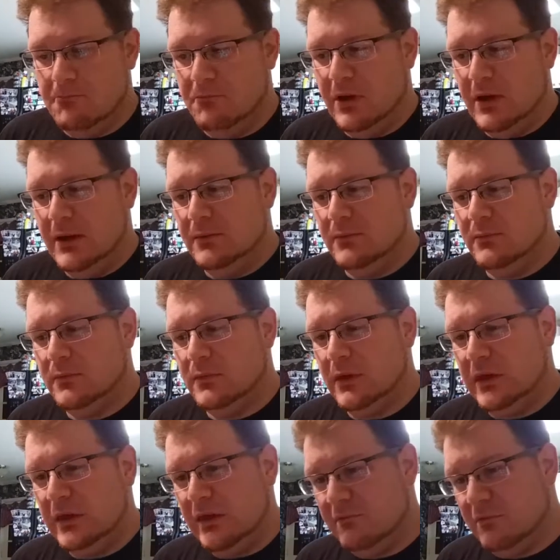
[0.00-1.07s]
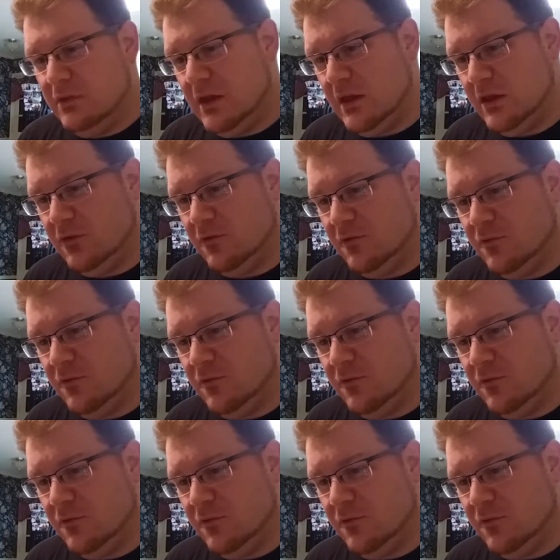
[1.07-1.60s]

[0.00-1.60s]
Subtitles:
but given that it's